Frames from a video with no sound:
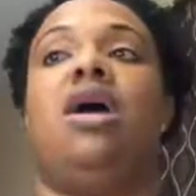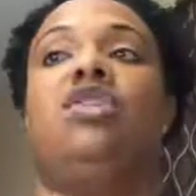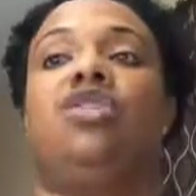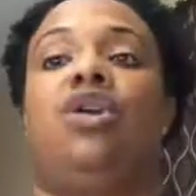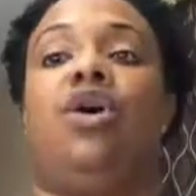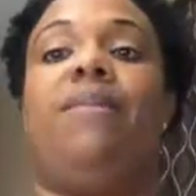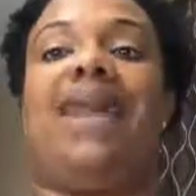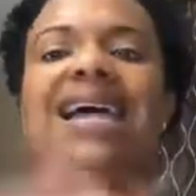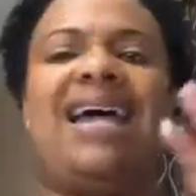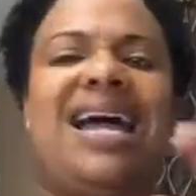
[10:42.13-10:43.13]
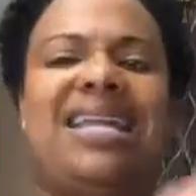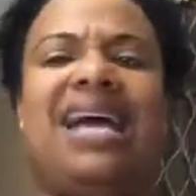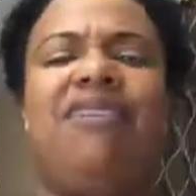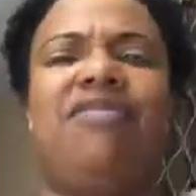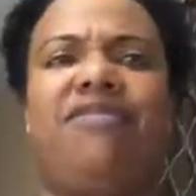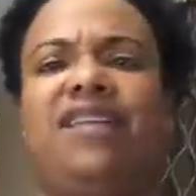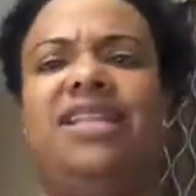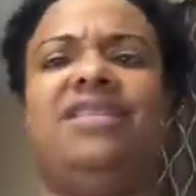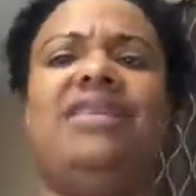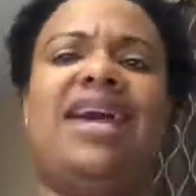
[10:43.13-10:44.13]
So, but I kind of have a
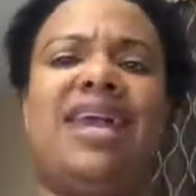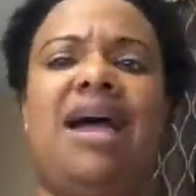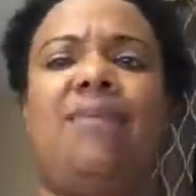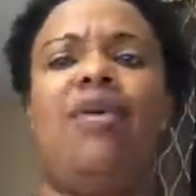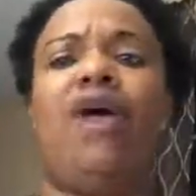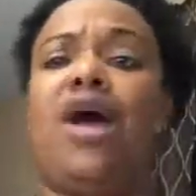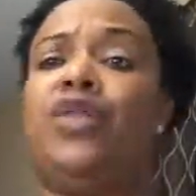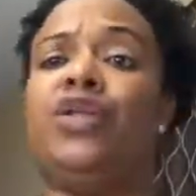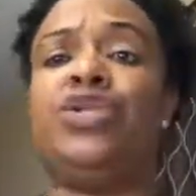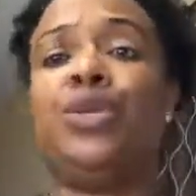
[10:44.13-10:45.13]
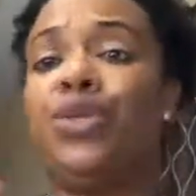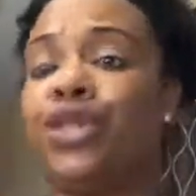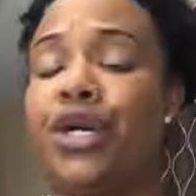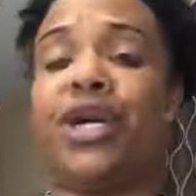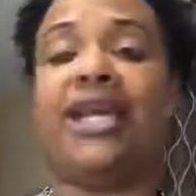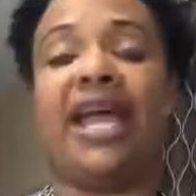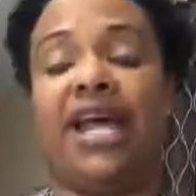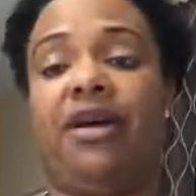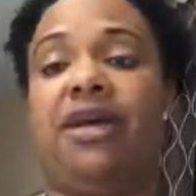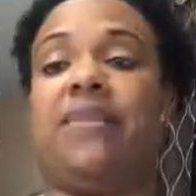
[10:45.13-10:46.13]
feeling that I'm around the 230
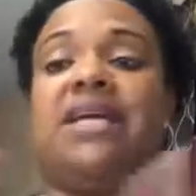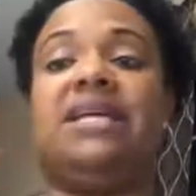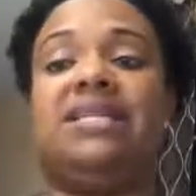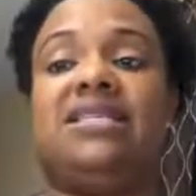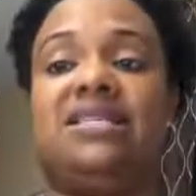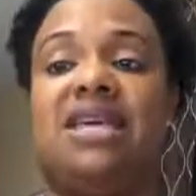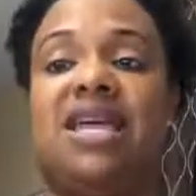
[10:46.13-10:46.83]
area because